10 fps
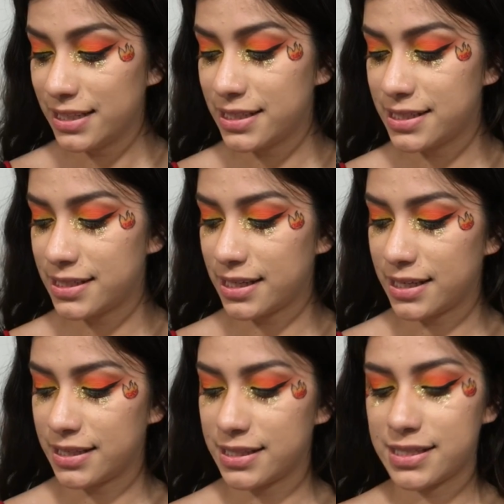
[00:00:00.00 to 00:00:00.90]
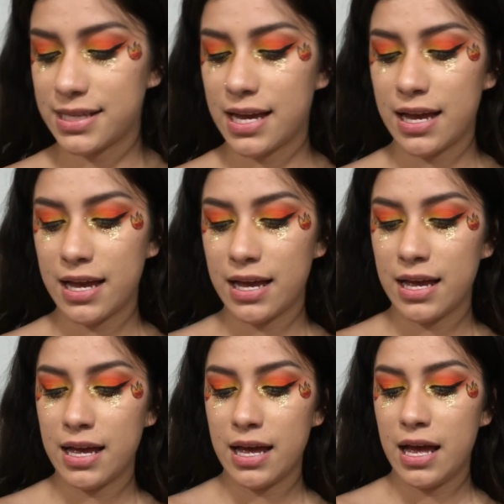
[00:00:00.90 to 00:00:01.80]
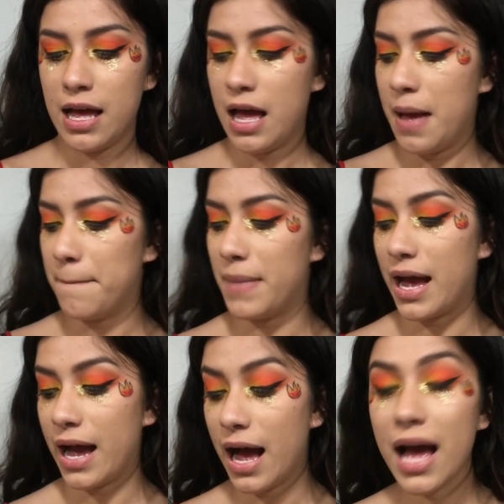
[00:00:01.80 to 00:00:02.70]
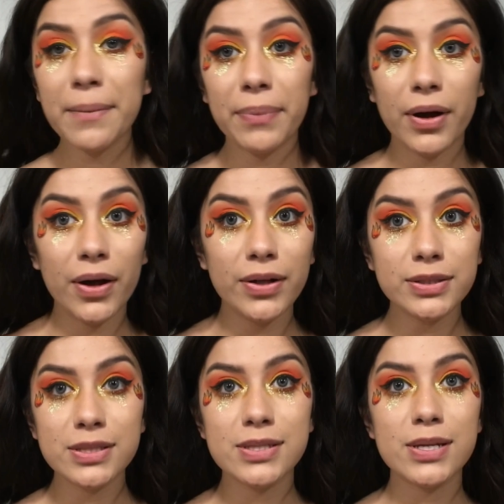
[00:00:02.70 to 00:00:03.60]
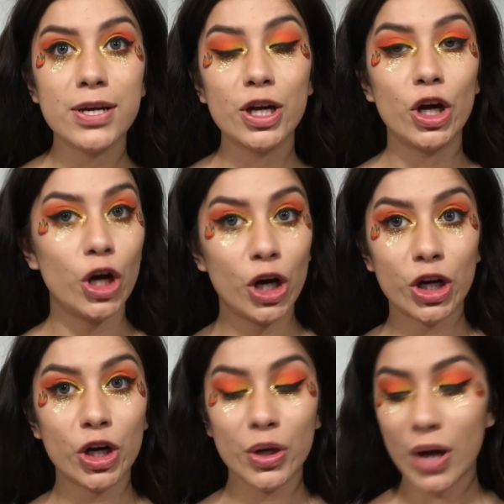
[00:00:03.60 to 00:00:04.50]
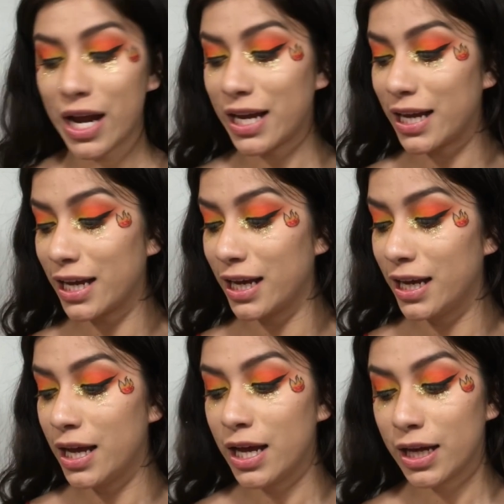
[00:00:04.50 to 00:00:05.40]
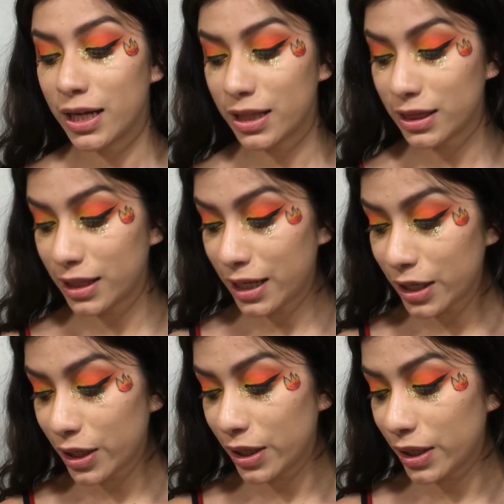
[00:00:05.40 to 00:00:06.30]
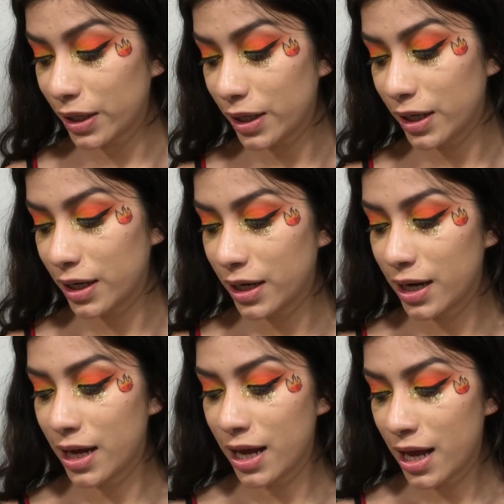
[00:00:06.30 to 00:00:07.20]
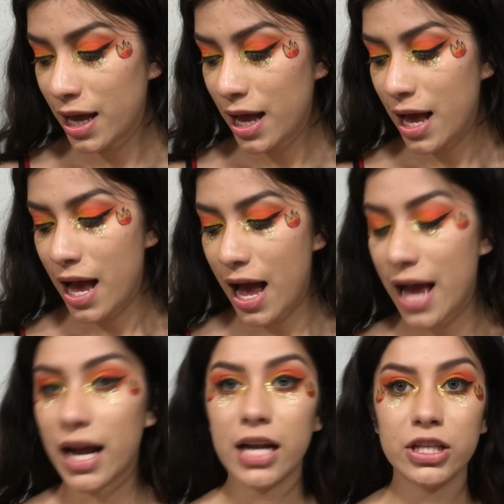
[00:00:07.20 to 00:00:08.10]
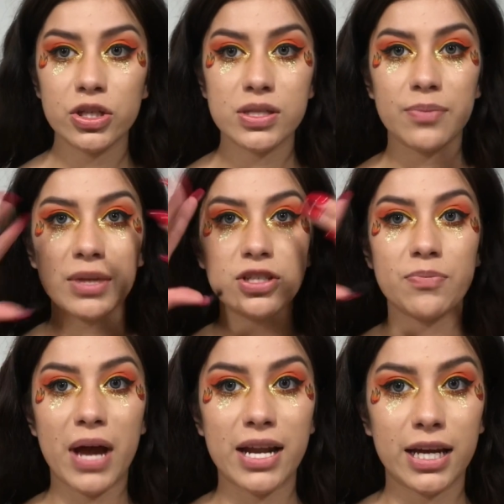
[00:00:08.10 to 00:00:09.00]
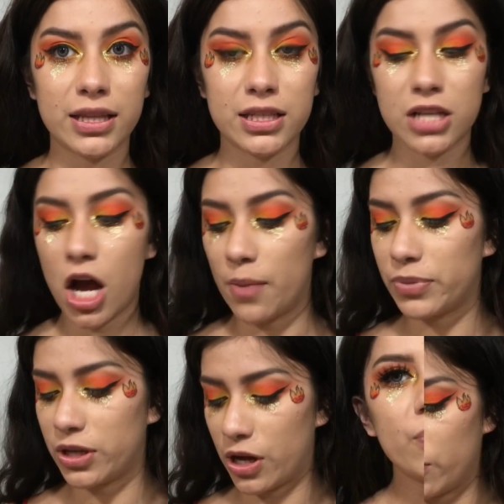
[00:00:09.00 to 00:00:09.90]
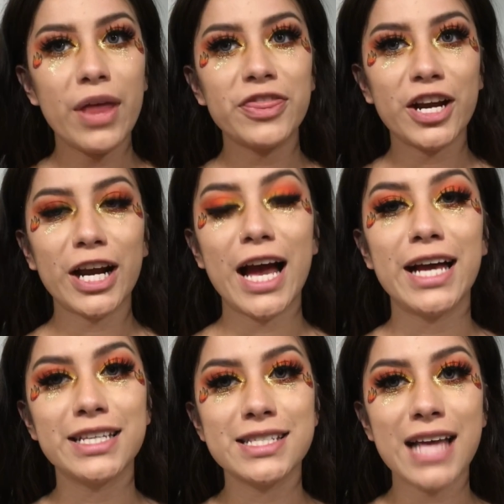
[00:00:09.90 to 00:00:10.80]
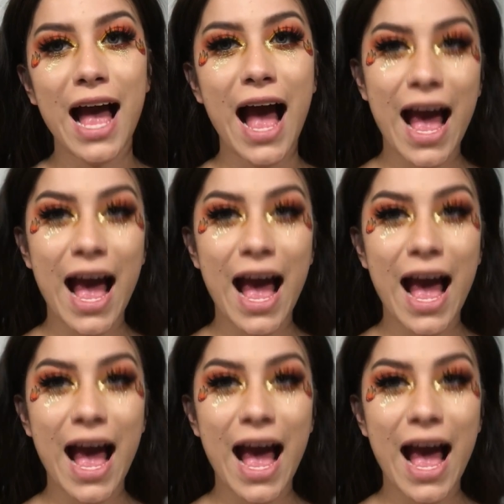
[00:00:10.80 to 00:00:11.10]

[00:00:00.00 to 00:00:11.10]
Since my eyeballs are crying glitter, I gotta do something dramatic at the top, you know? We went there, guys.